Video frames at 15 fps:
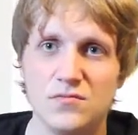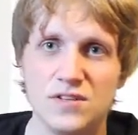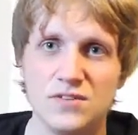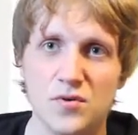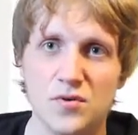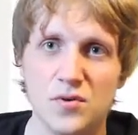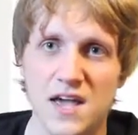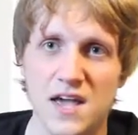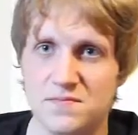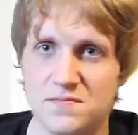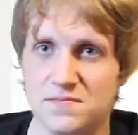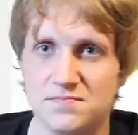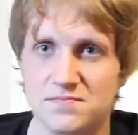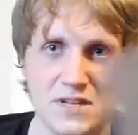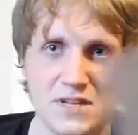It's okay,
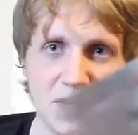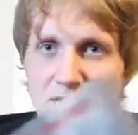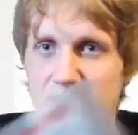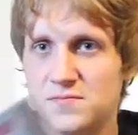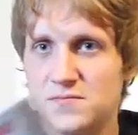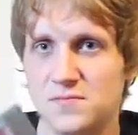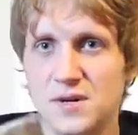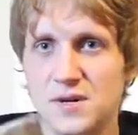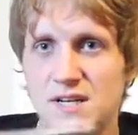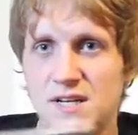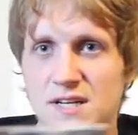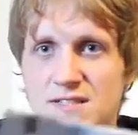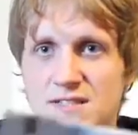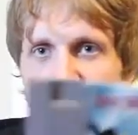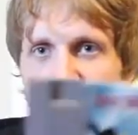you know.
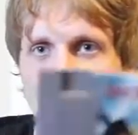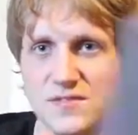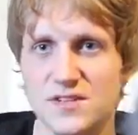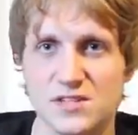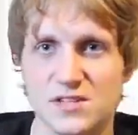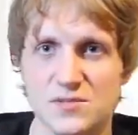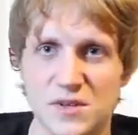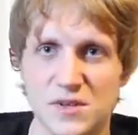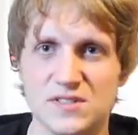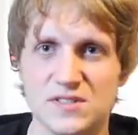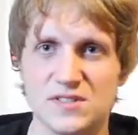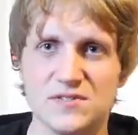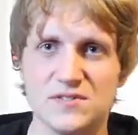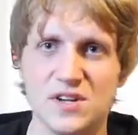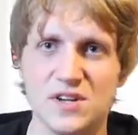But it's kind of an
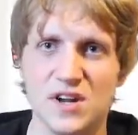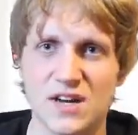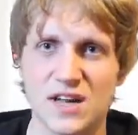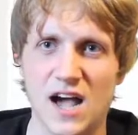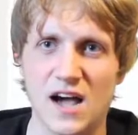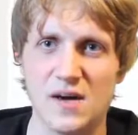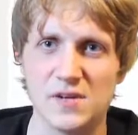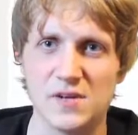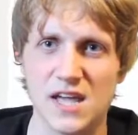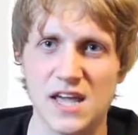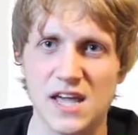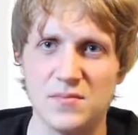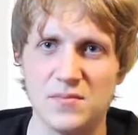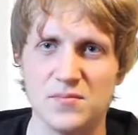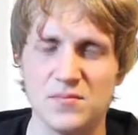expensive and uncommon
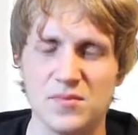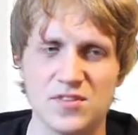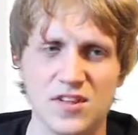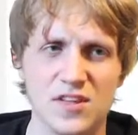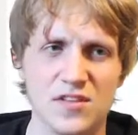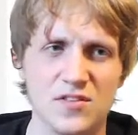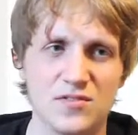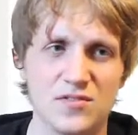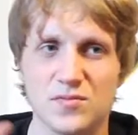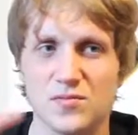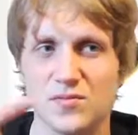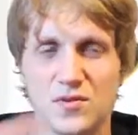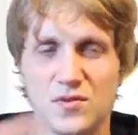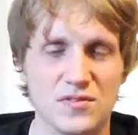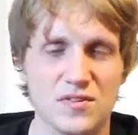game. It's like this
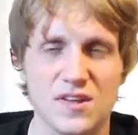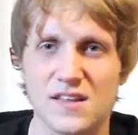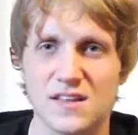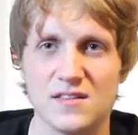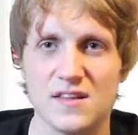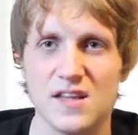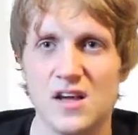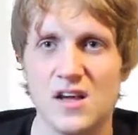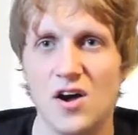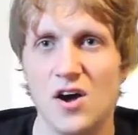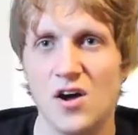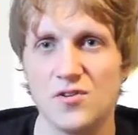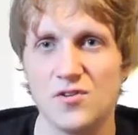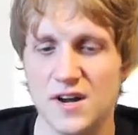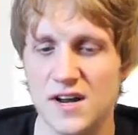one is like
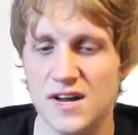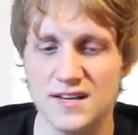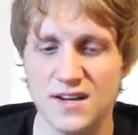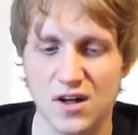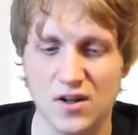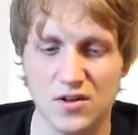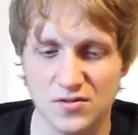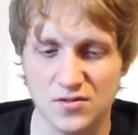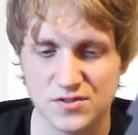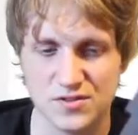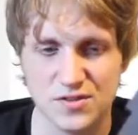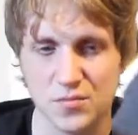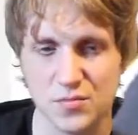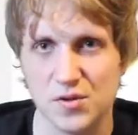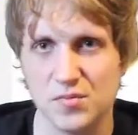$180 or
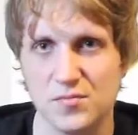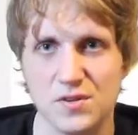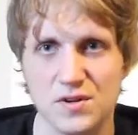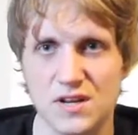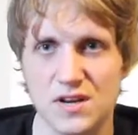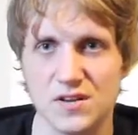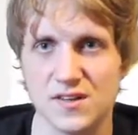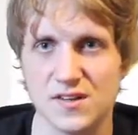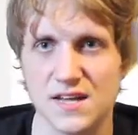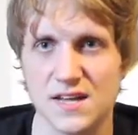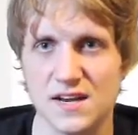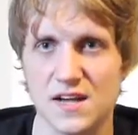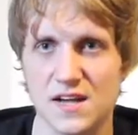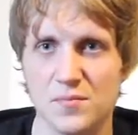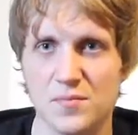something, but you know, it's like
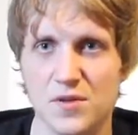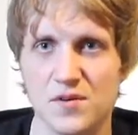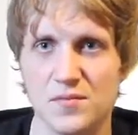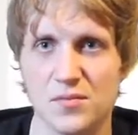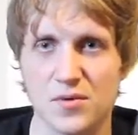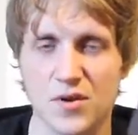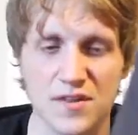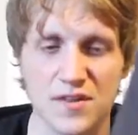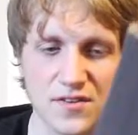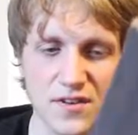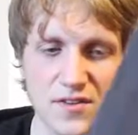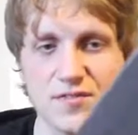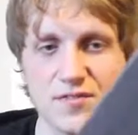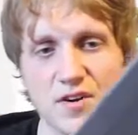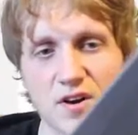getting up there in price.
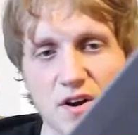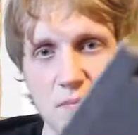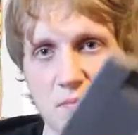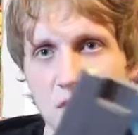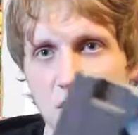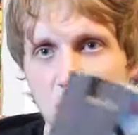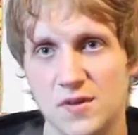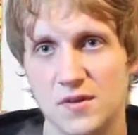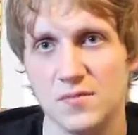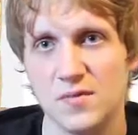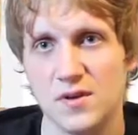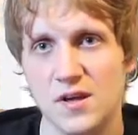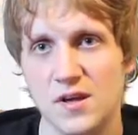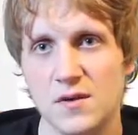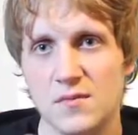I just figured I'd pick it up
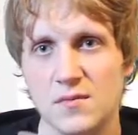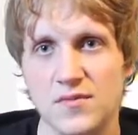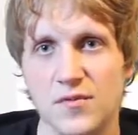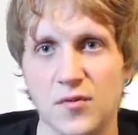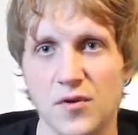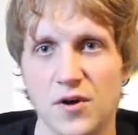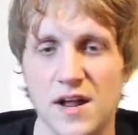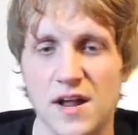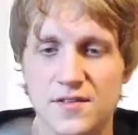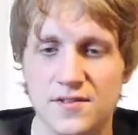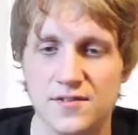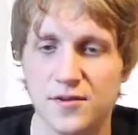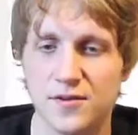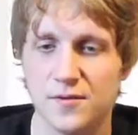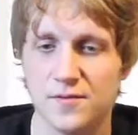
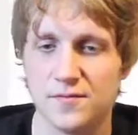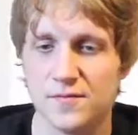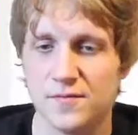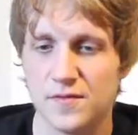beforehand. So,